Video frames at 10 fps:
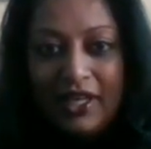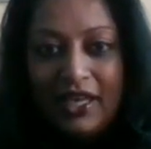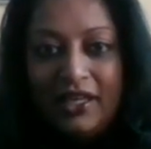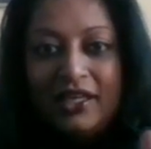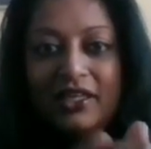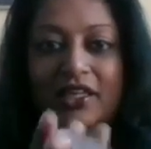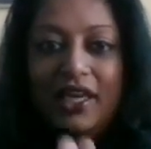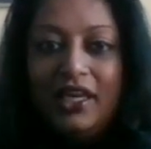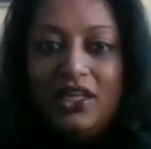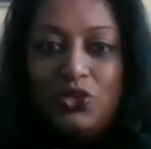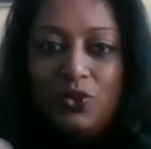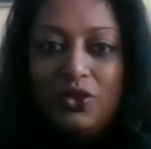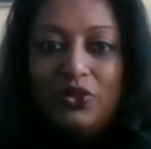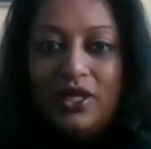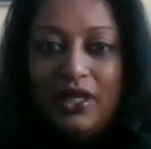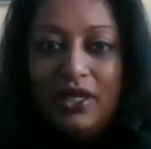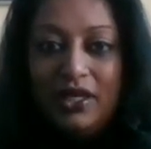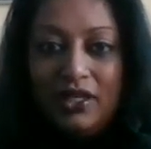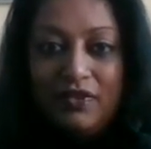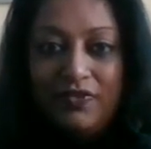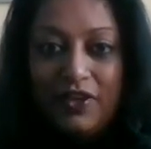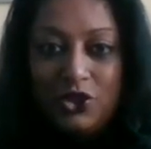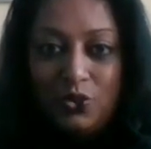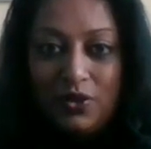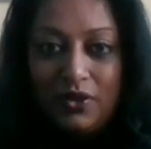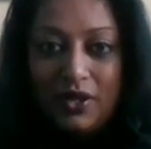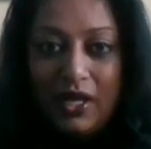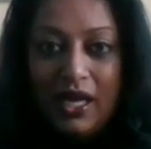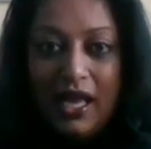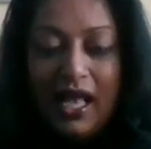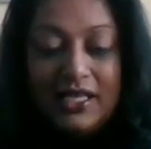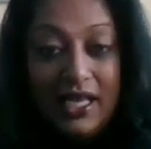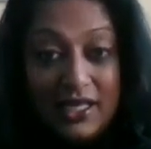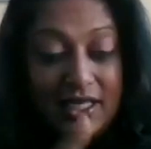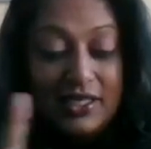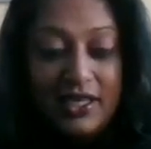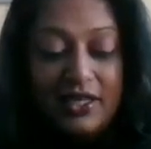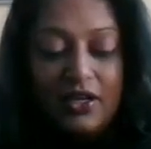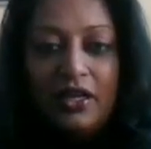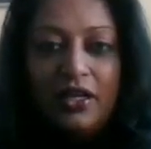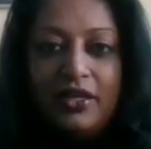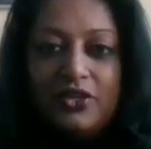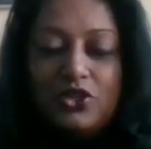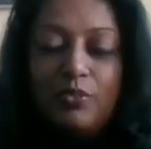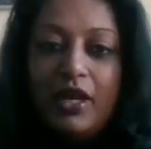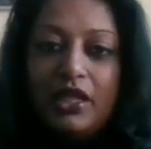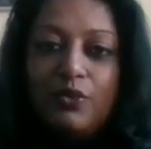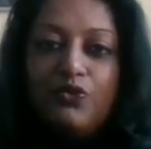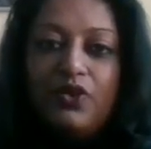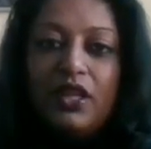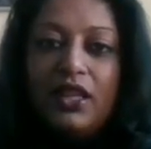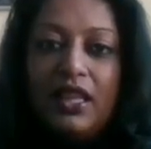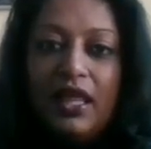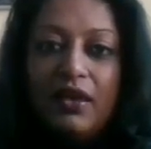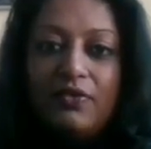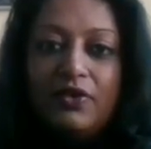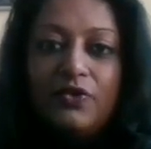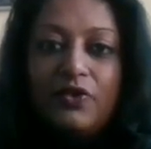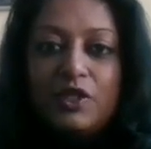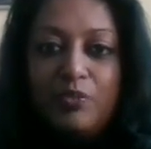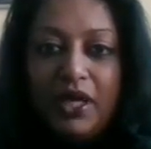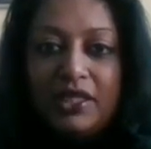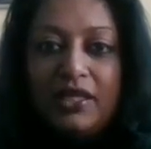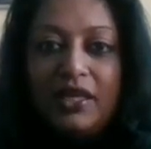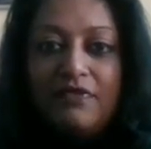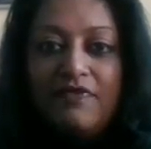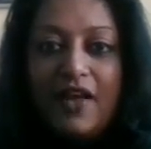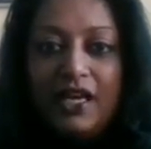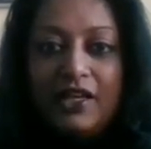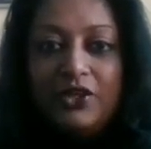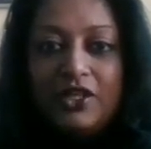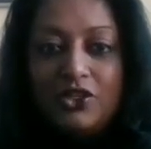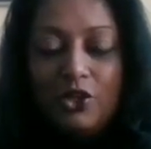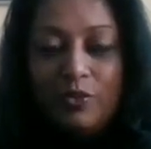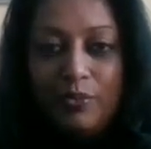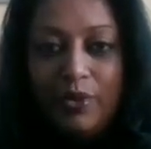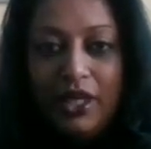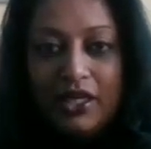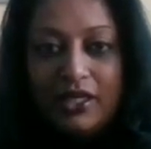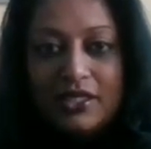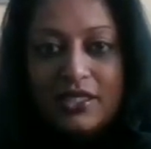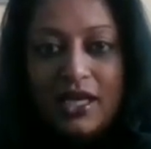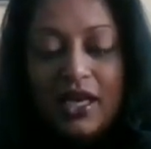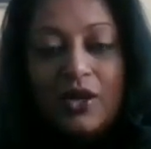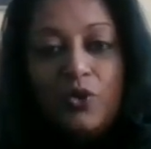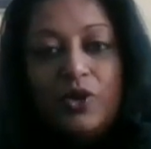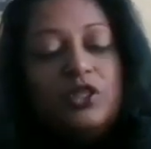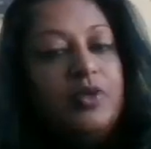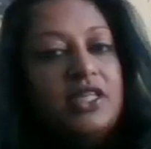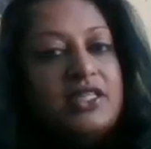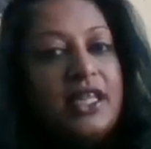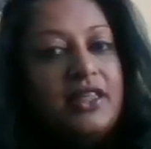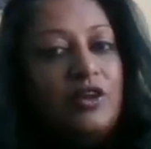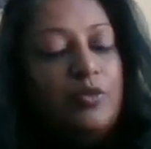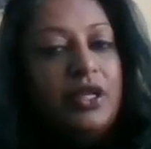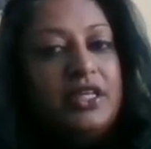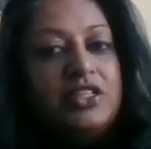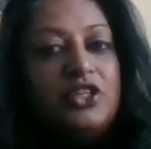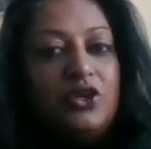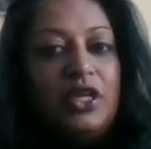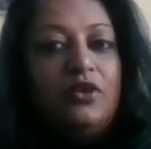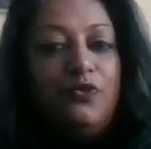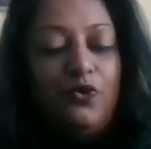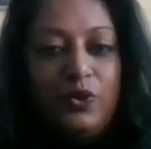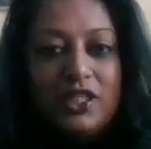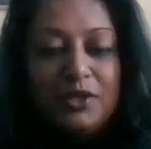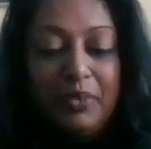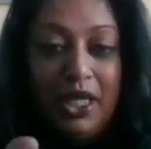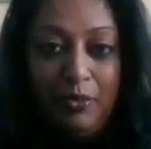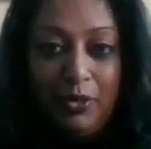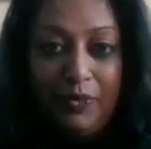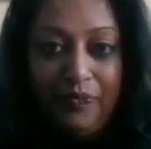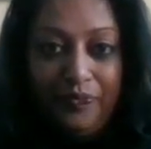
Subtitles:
and engage with the individual. And as I said earlier, is to make them feel loved, respected, and valued as human beings, which means that their ability to influence people